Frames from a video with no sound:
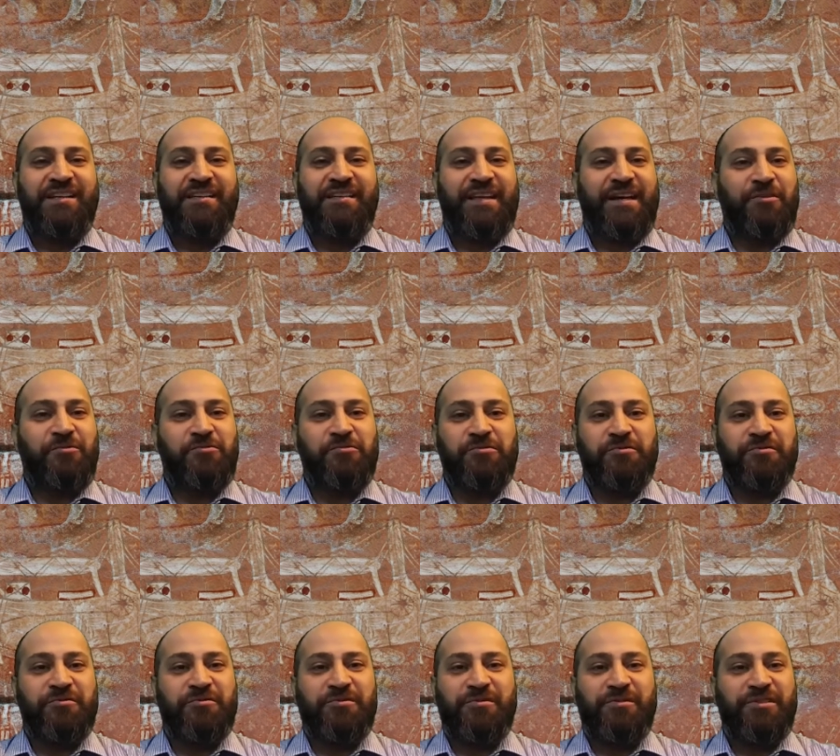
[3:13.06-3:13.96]
they will,
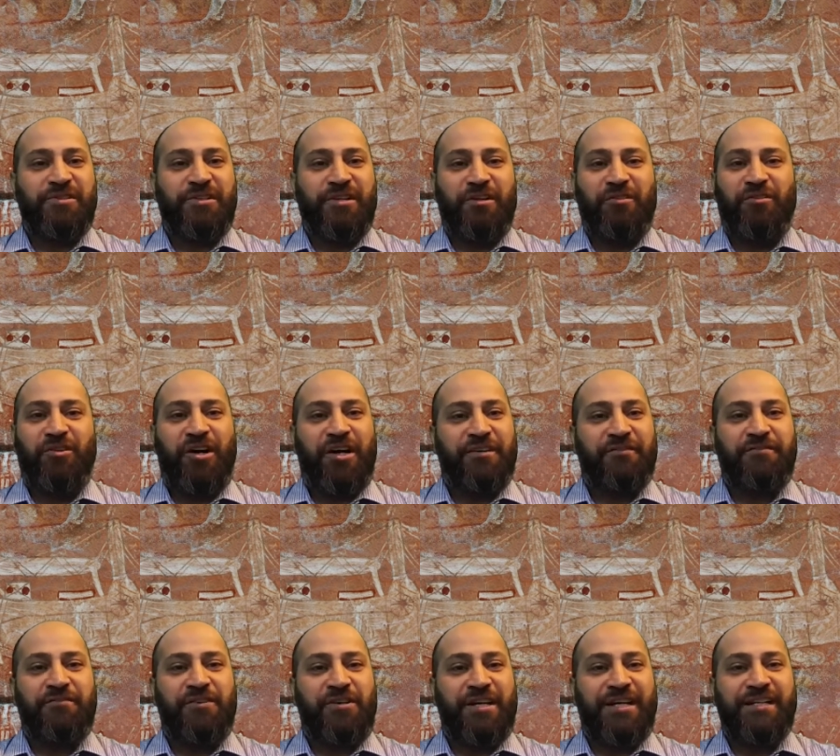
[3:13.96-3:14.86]
light a
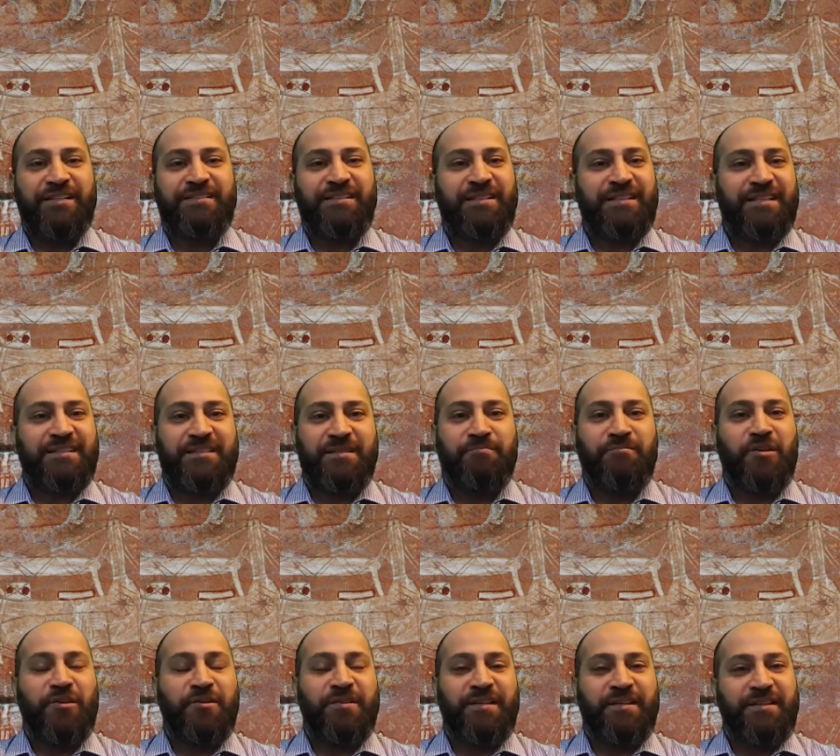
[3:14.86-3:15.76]
fire to let them
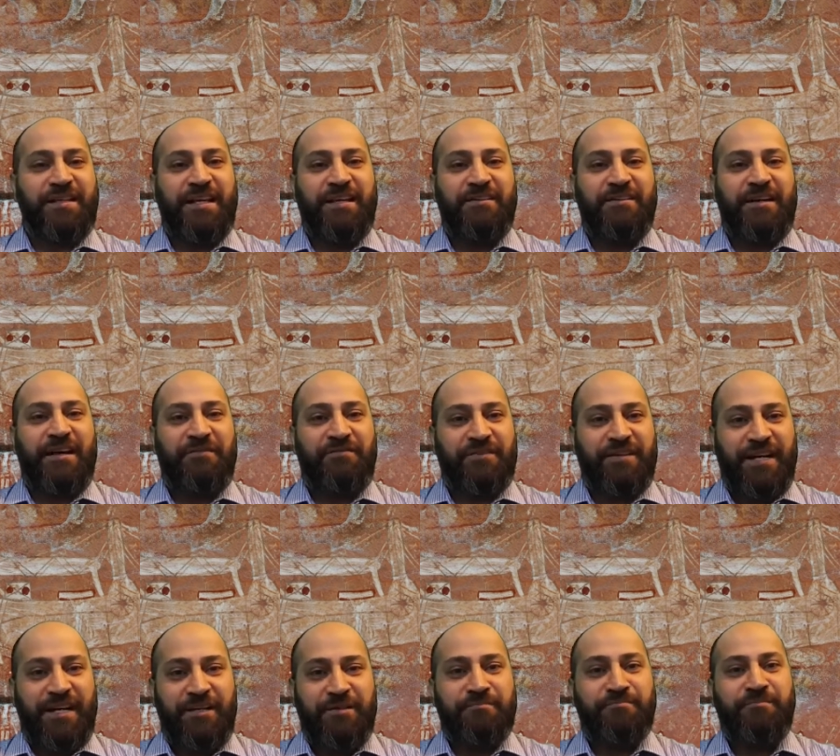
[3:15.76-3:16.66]
know that they have
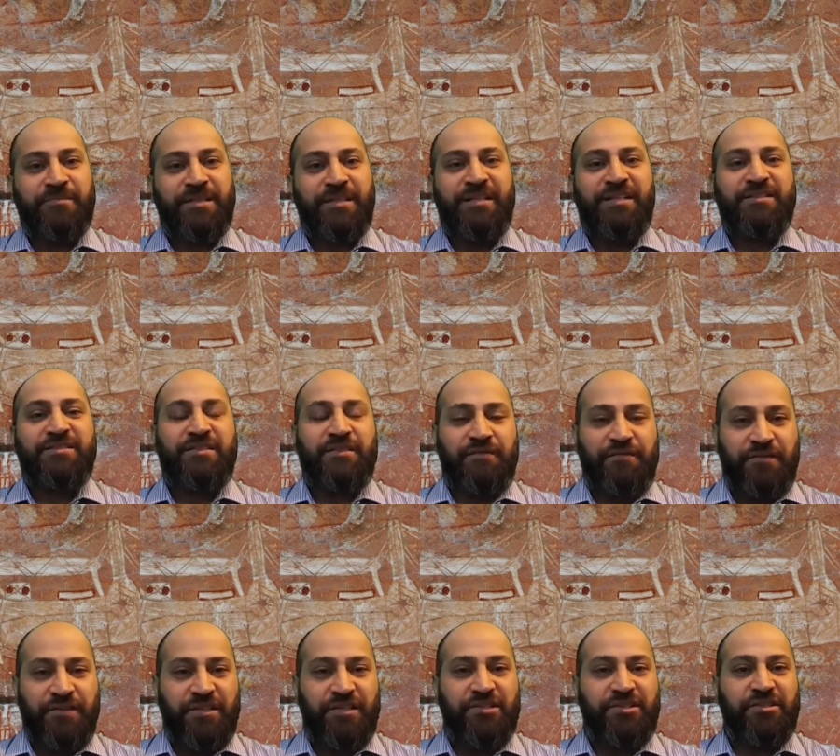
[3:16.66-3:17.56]
come to
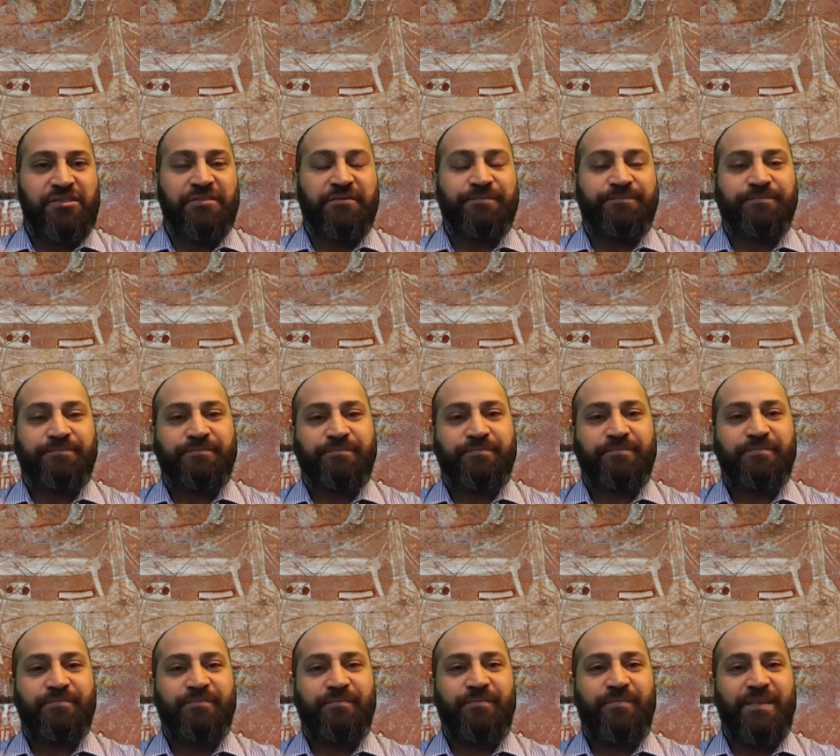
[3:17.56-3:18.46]
fish,
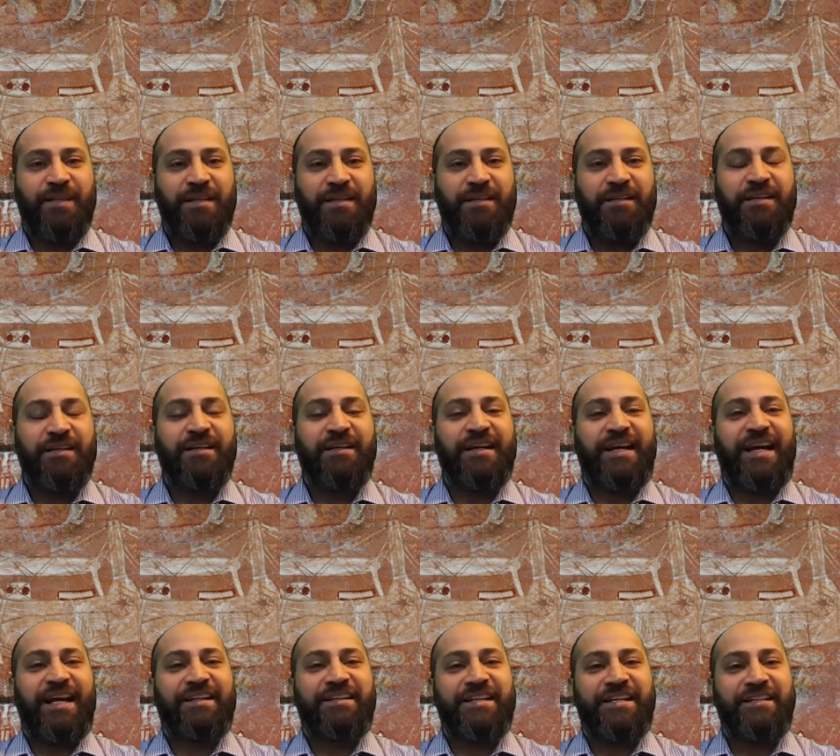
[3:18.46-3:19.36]

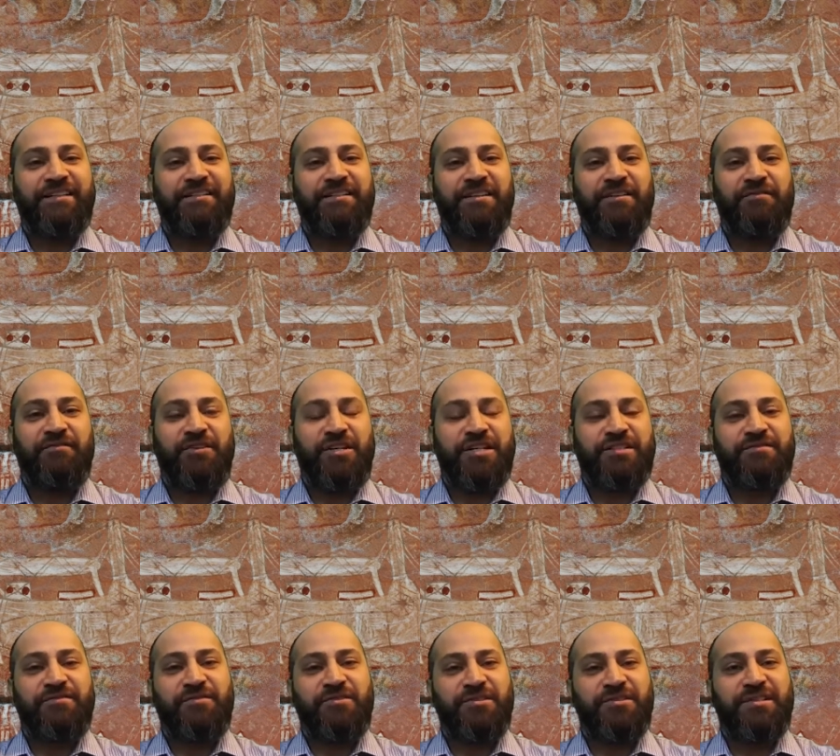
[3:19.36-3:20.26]
and then vice
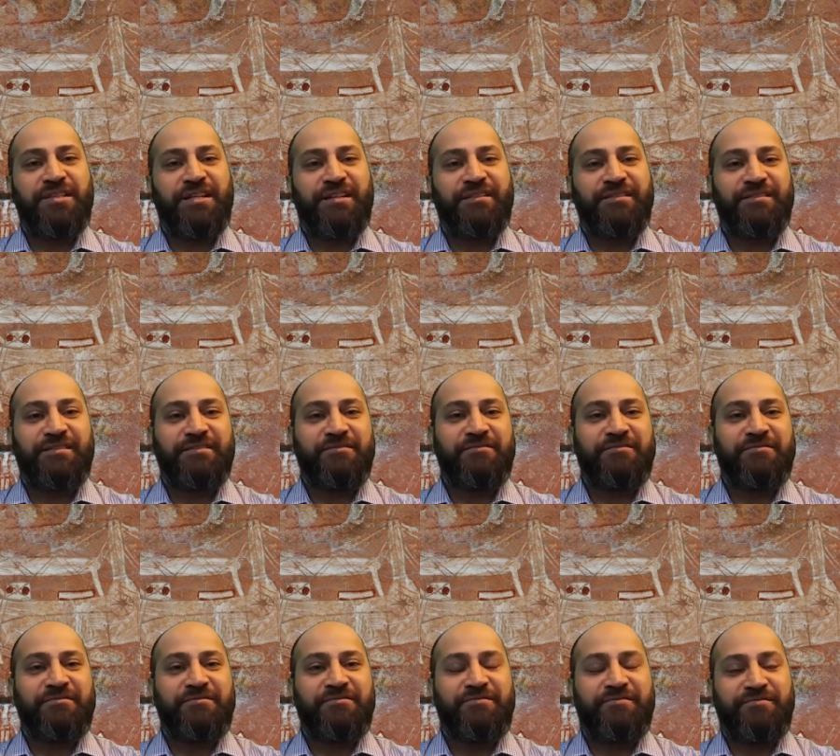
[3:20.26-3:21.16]
versa,
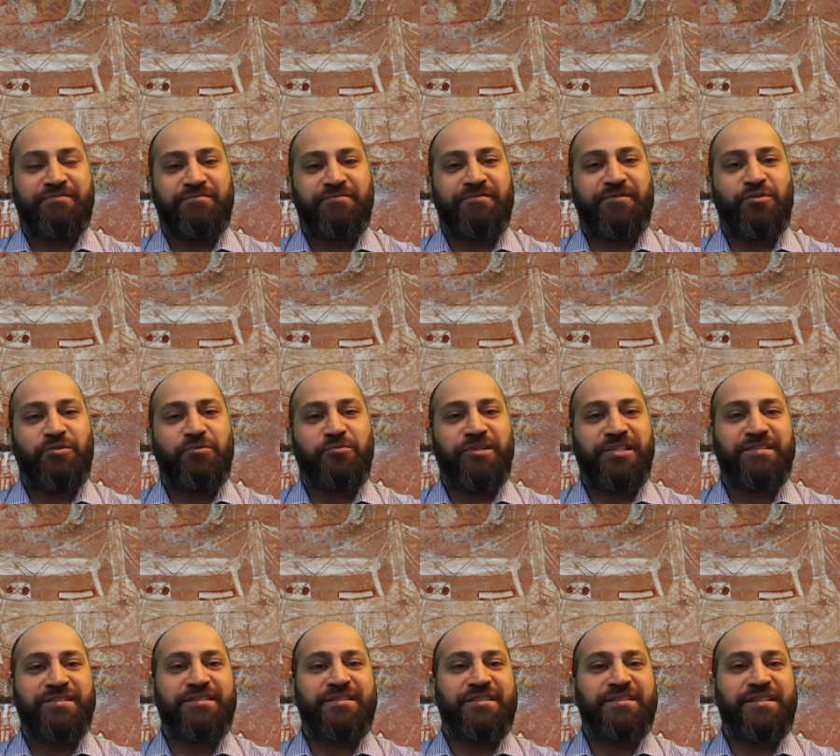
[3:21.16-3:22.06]
for the
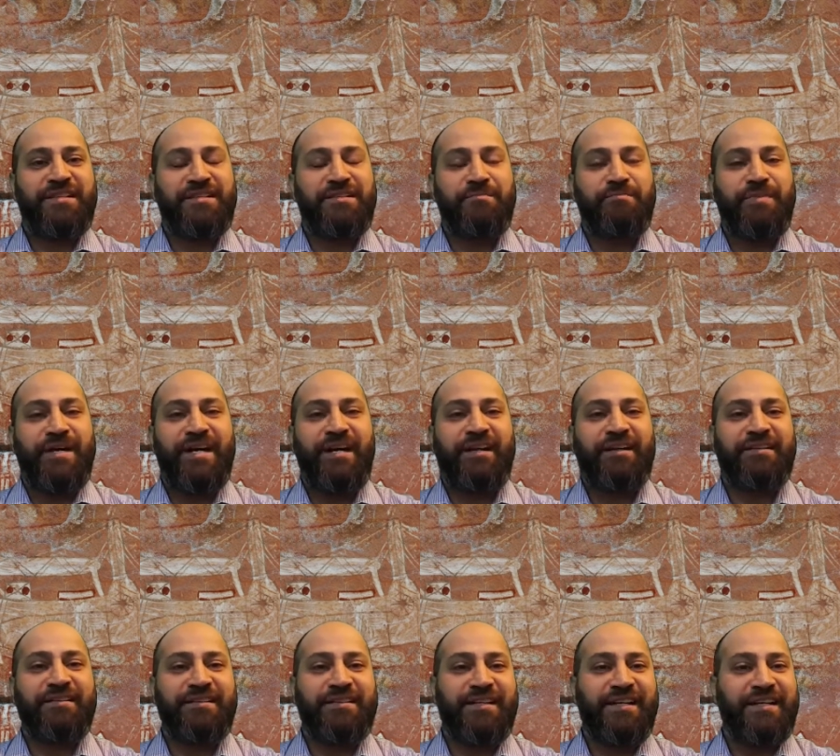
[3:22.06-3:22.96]
winds to send them back,
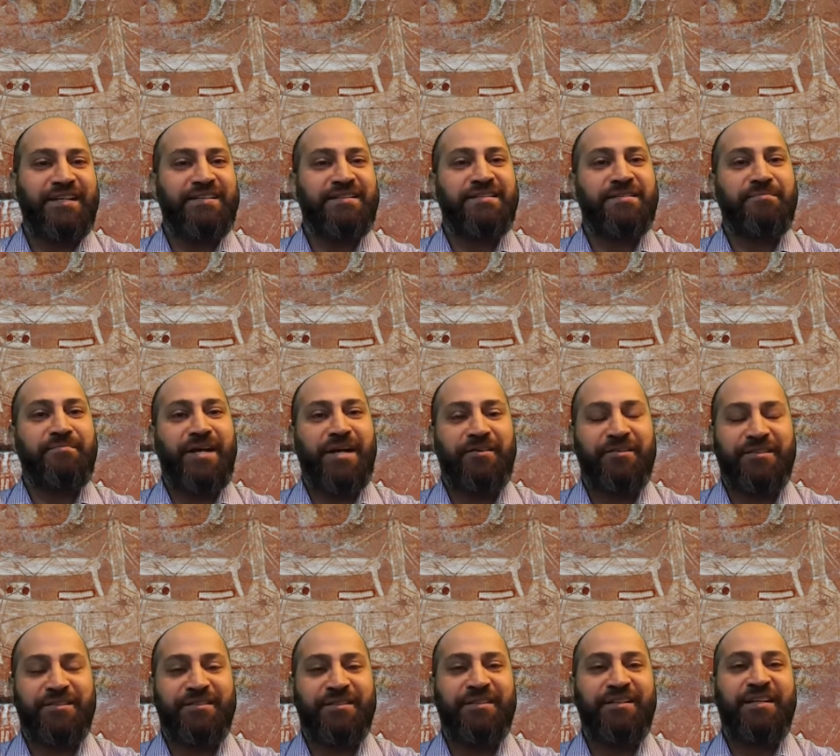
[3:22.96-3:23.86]
and then they
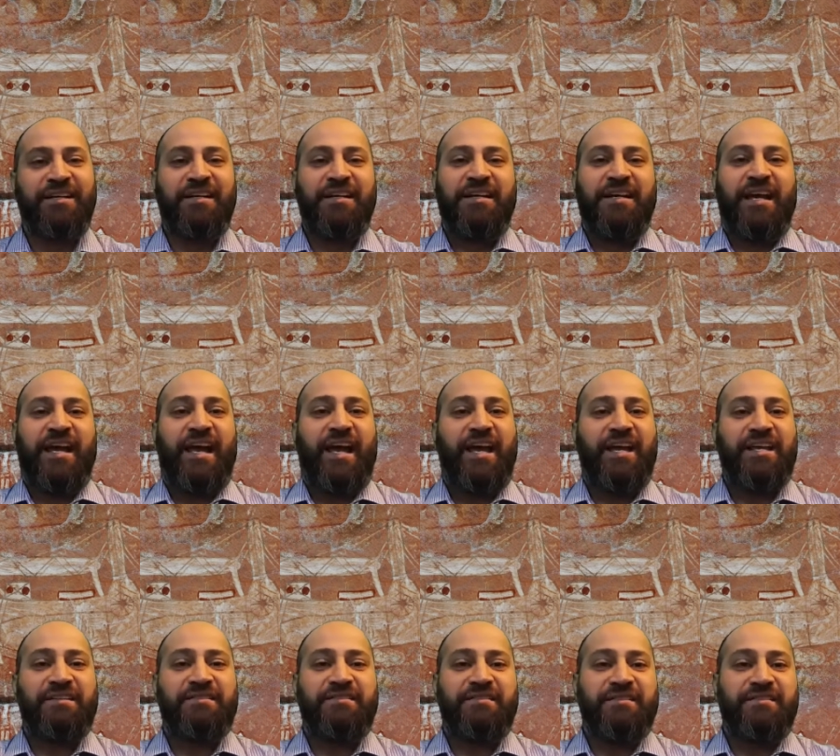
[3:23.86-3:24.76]
intermarried.
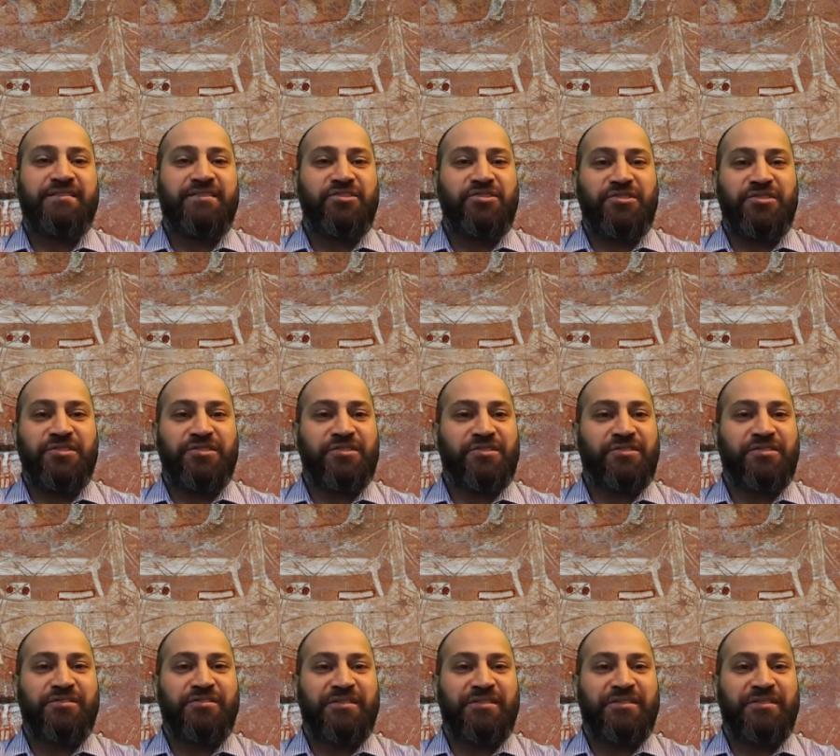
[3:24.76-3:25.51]
And the indigenous,